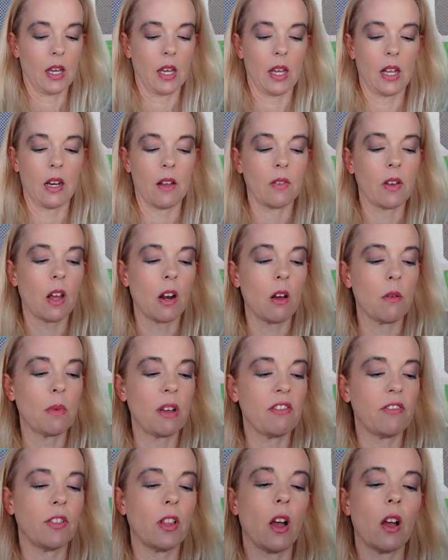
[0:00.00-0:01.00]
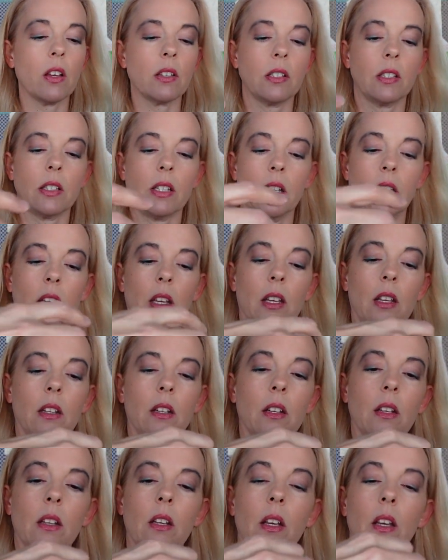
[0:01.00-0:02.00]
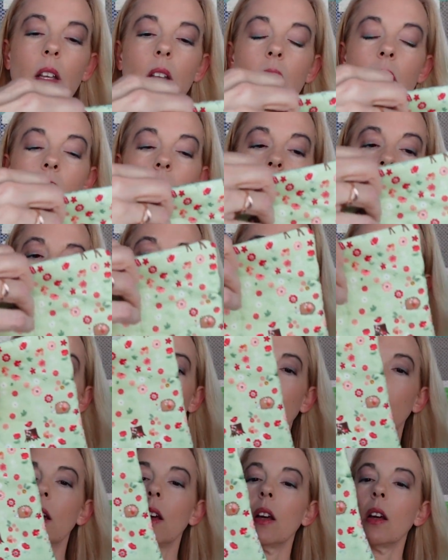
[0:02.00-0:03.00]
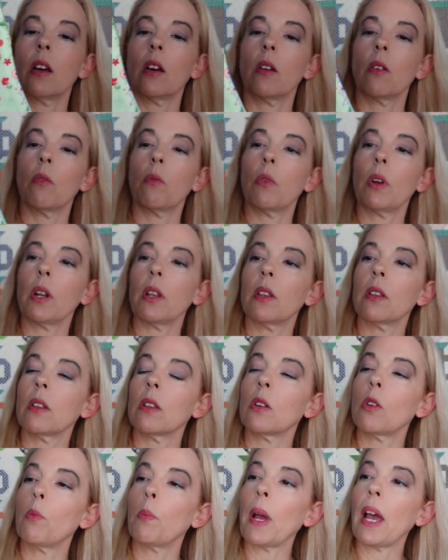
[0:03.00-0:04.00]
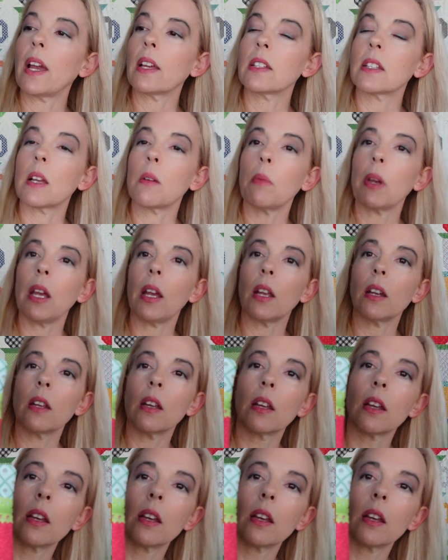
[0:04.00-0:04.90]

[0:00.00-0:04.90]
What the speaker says: And I've got all my floss in one of the little bags I made.